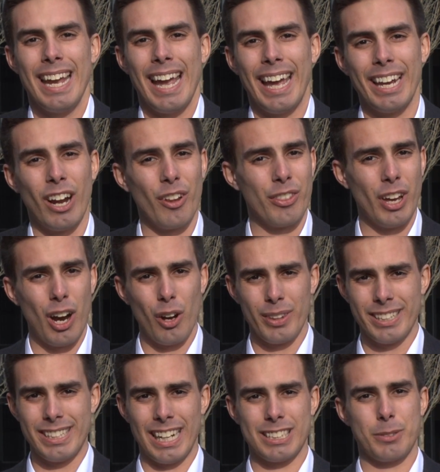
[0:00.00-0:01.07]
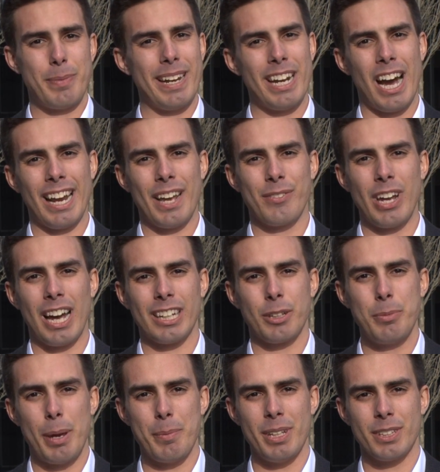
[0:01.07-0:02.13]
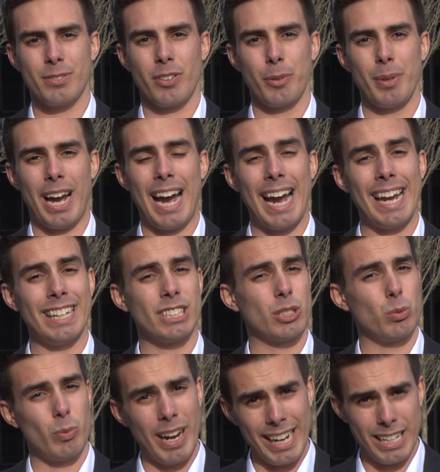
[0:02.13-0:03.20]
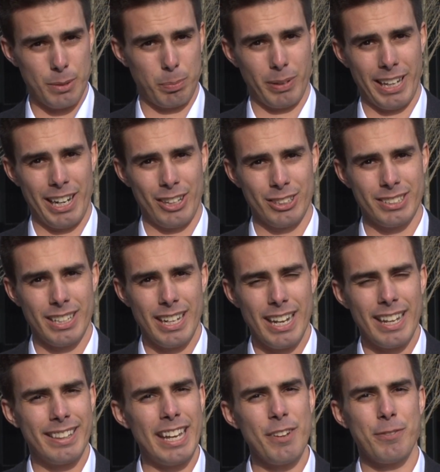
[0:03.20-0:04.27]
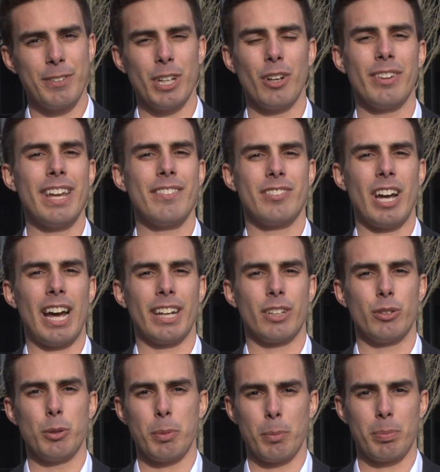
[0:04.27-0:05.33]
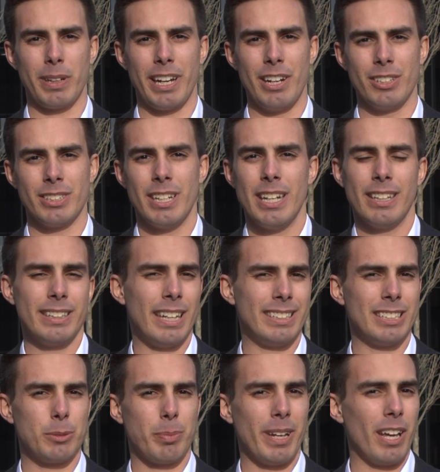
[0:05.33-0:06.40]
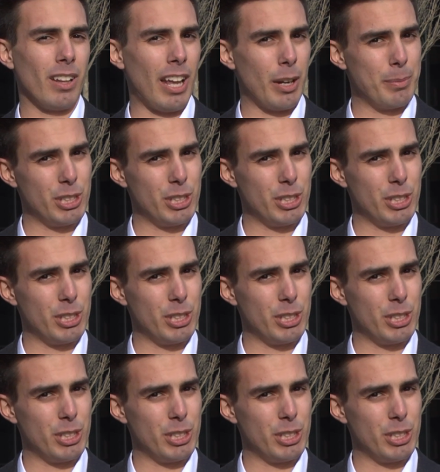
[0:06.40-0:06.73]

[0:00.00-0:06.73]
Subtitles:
and although the Ducks may not have got commitments from the highest rated players, they feel they've got a group of players that display a lot of